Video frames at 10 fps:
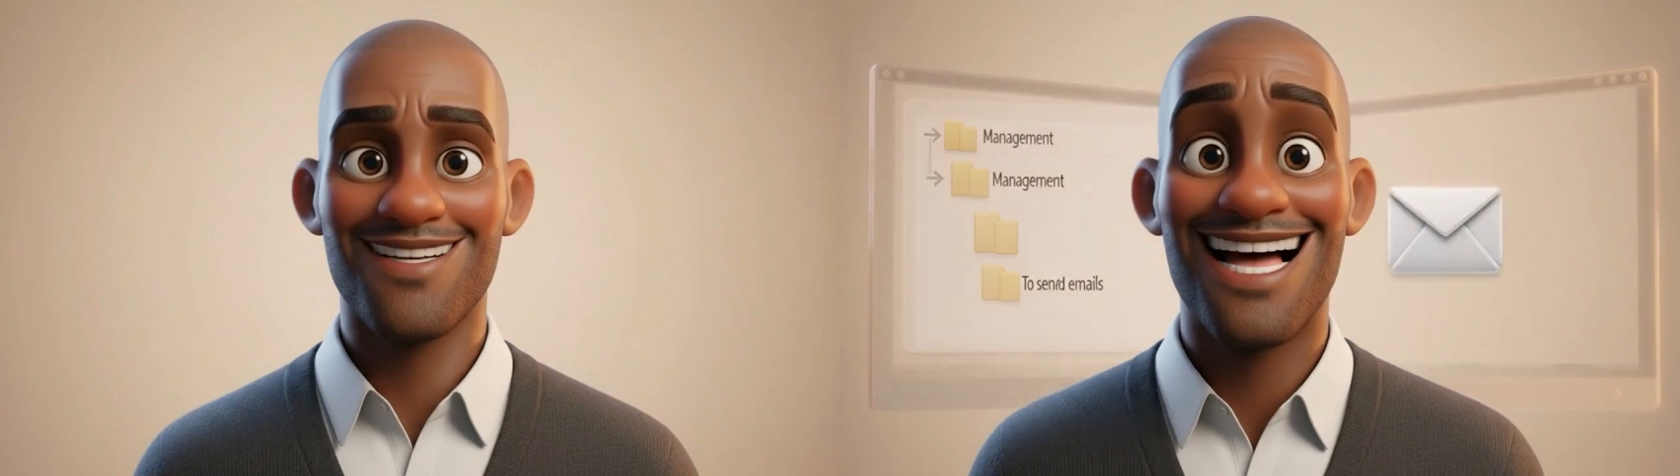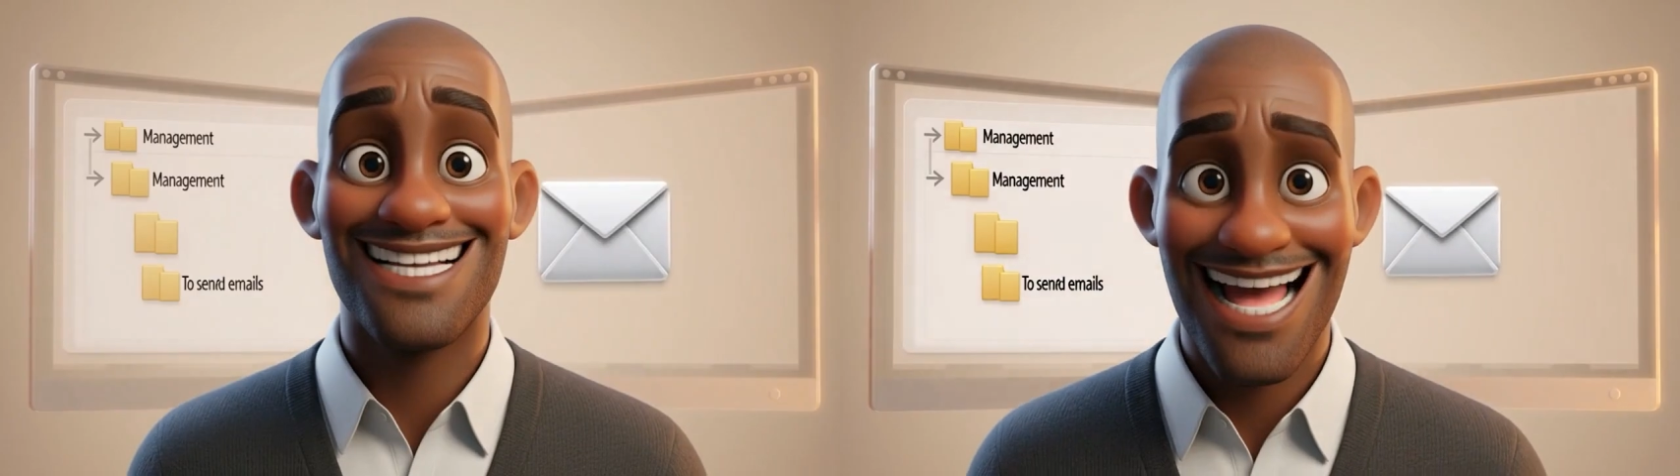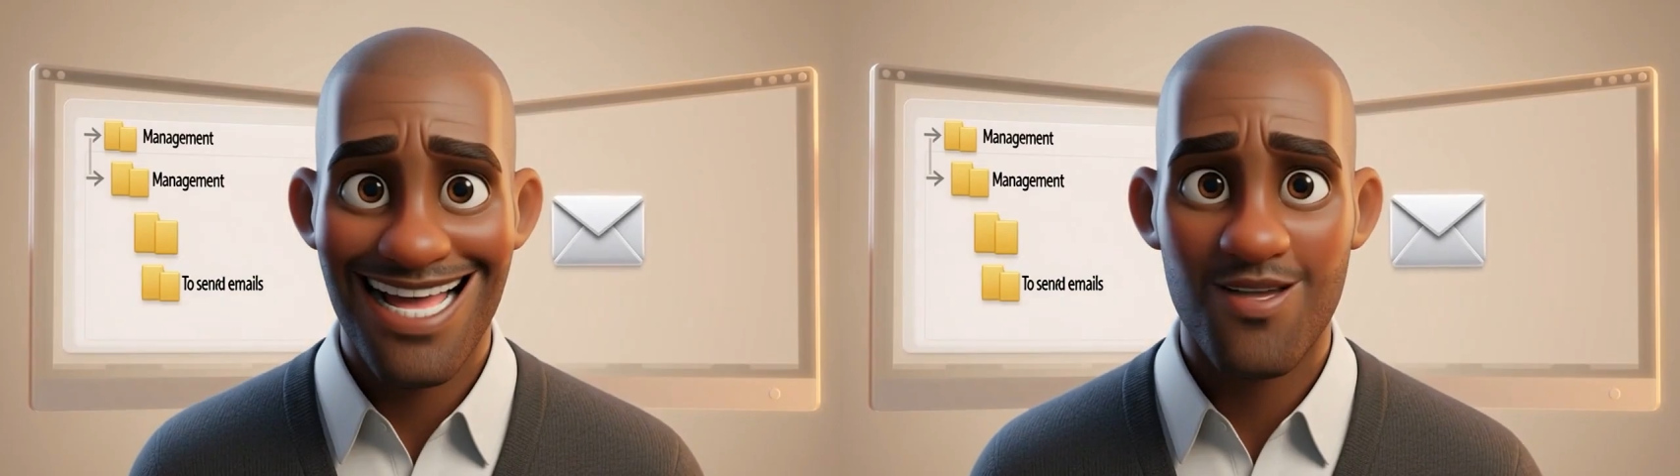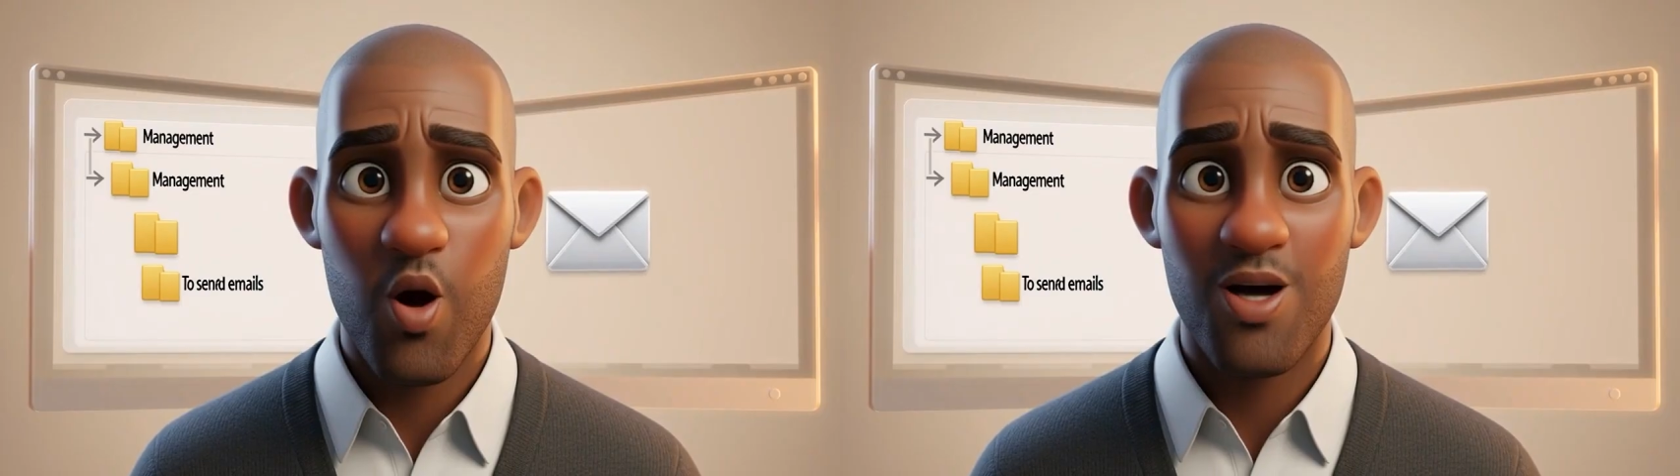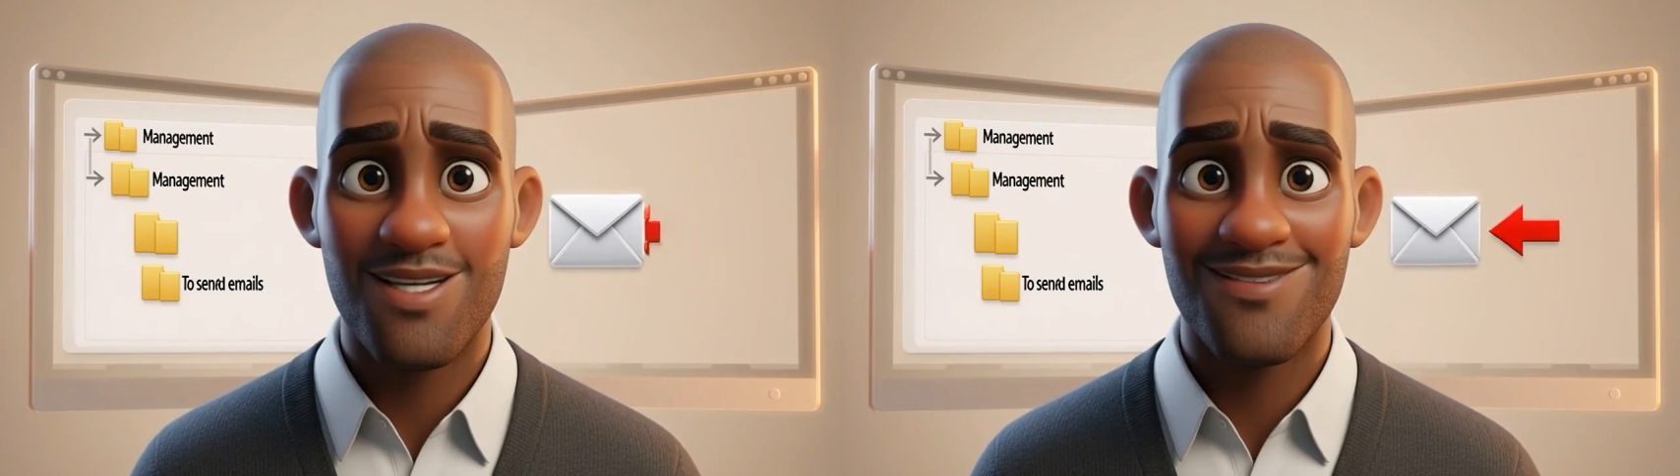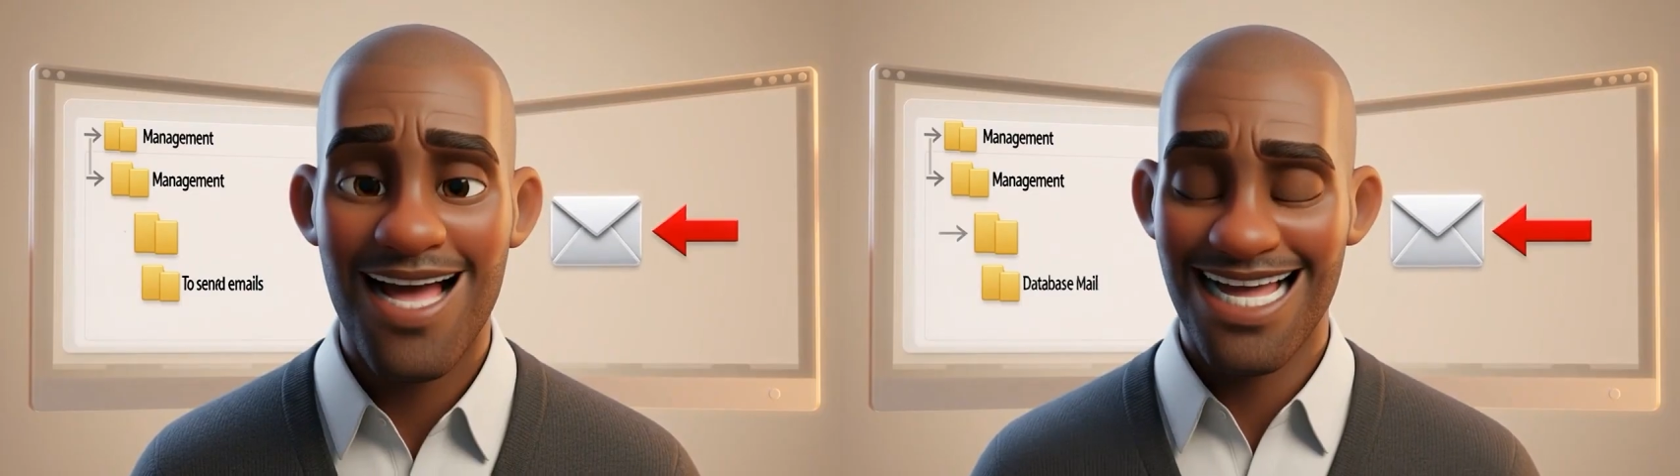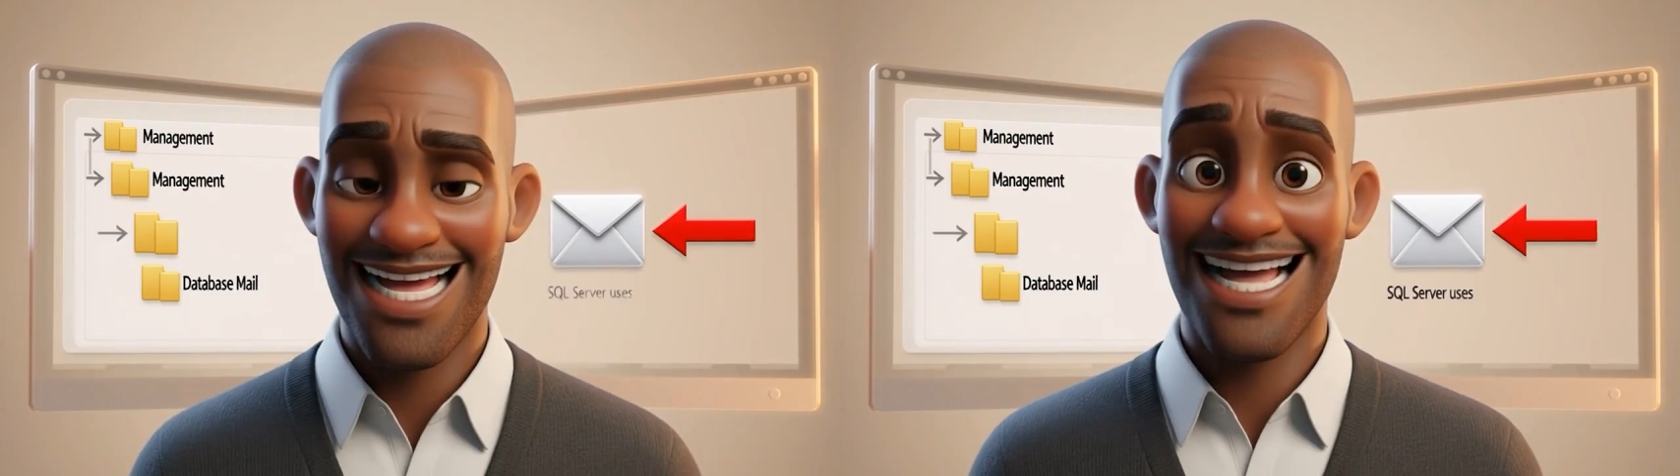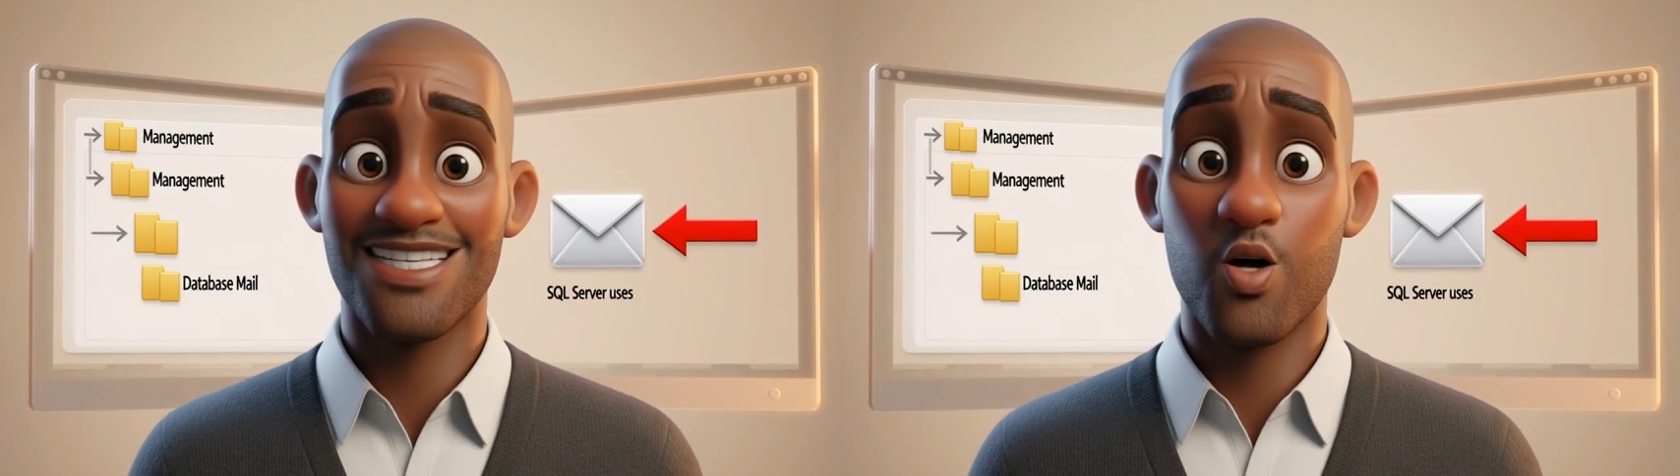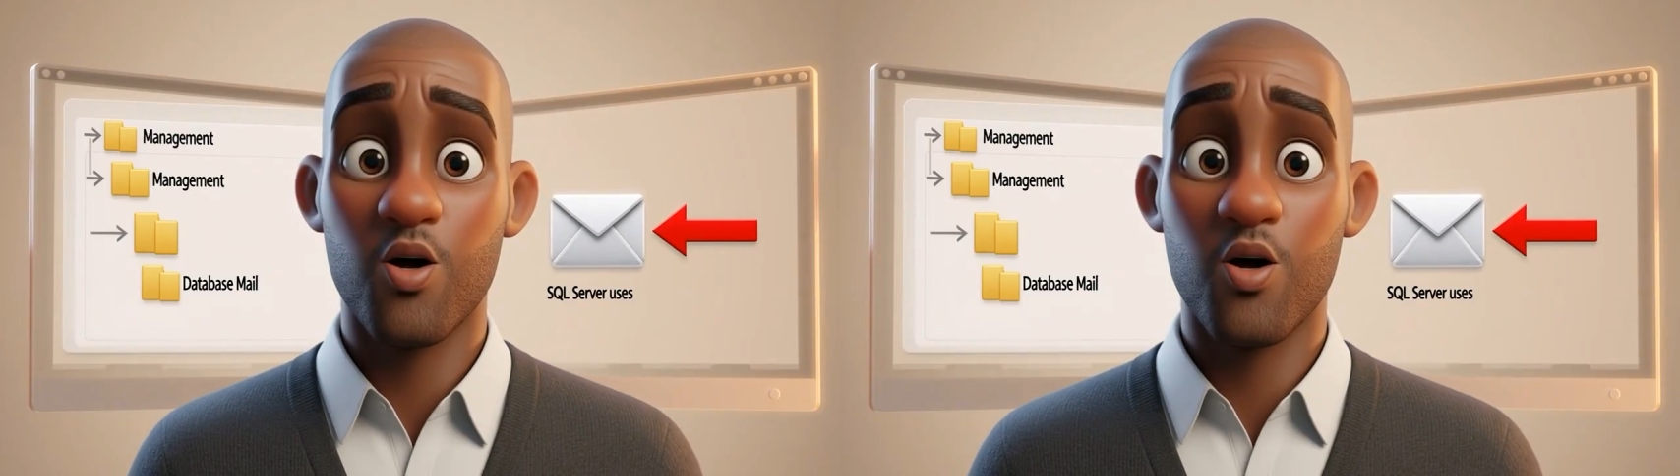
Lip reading: send emails, SQL